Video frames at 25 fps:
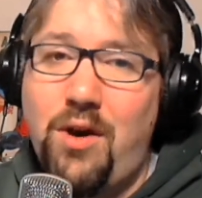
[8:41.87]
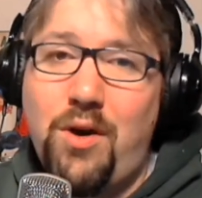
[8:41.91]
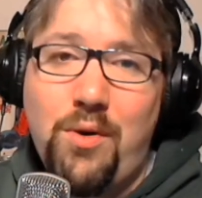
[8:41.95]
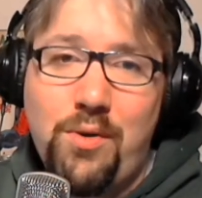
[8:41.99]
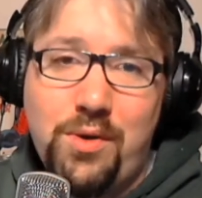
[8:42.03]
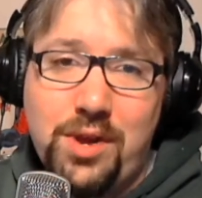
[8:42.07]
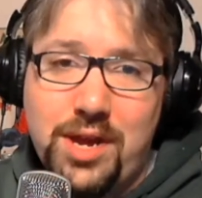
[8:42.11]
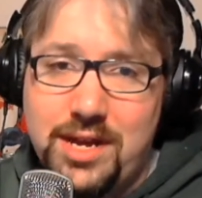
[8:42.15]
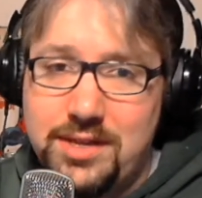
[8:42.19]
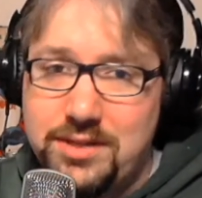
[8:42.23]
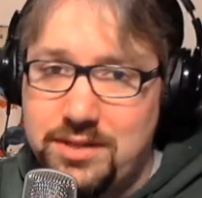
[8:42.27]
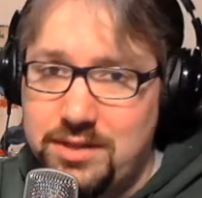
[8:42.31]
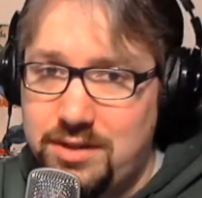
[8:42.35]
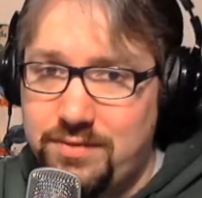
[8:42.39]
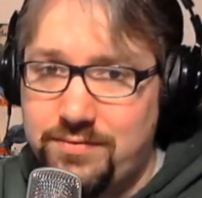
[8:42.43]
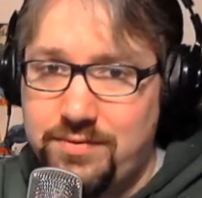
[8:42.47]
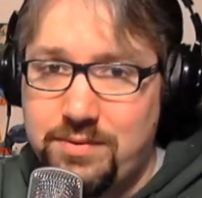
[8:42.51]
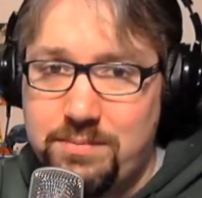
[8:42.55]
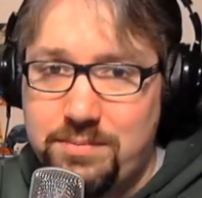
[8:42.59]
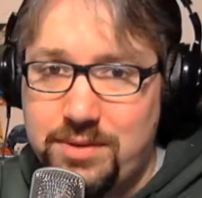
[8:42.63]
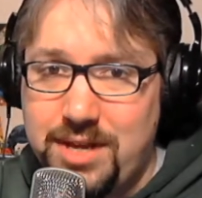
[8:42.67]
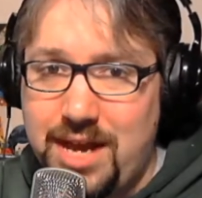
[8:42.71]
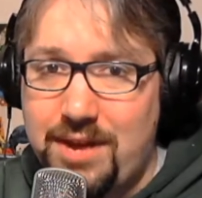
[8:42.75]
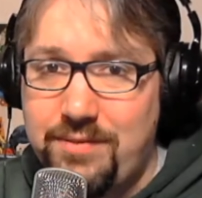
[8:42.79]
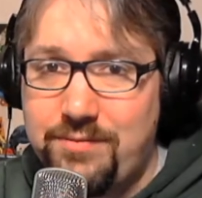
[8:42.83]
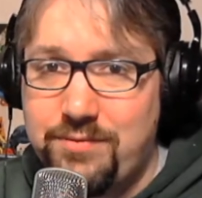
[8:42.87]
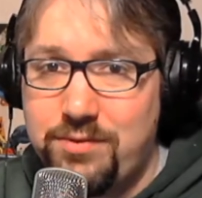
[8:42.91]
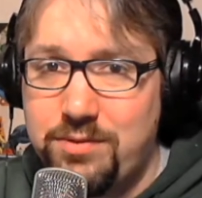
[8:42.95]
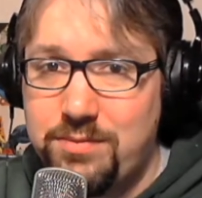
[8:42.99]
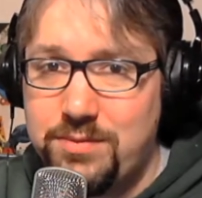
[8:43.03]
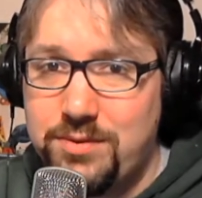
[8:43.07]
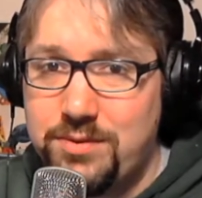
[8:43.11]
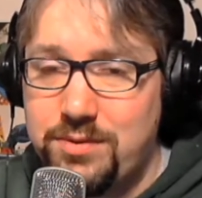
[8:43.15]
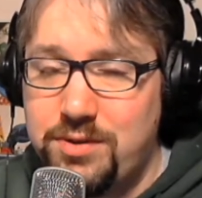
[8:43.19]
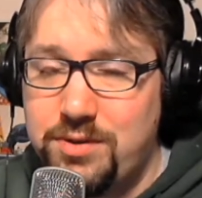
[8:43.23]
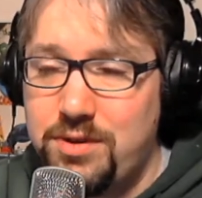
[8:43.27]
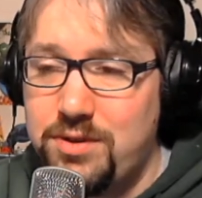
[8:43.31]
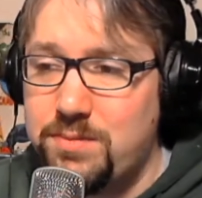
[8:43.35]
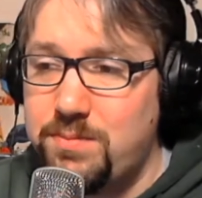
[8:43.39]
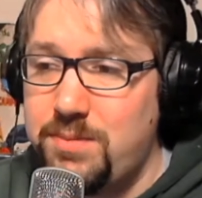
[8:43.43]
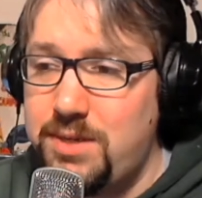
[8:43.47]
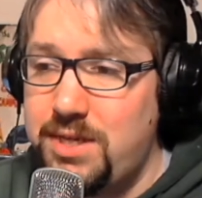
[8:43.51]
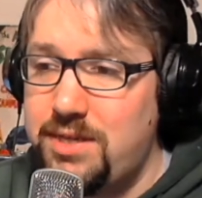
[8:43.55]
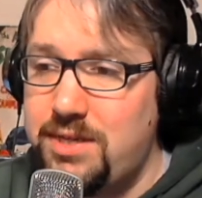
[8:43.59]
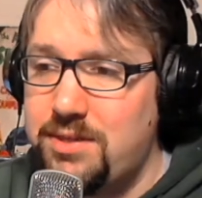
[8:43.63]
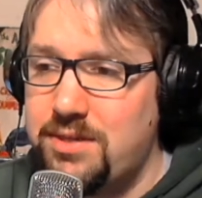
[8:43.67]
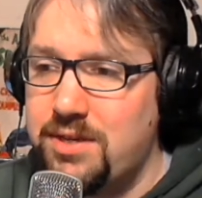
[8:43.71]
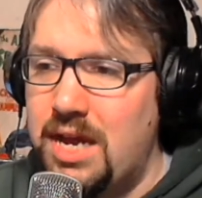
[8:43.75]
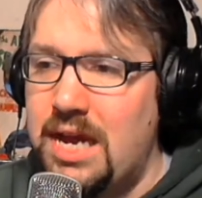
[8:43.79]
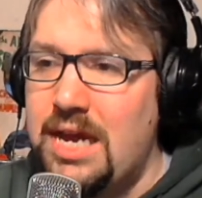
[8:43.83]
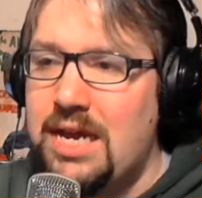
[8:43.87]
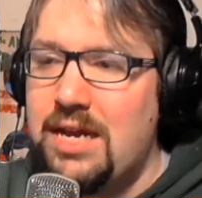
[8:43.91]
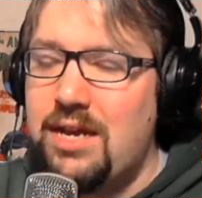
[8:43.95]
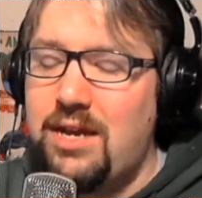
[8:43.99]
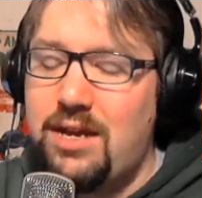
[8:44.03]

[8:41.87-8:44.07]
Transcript: all kinds of different platforms through those means,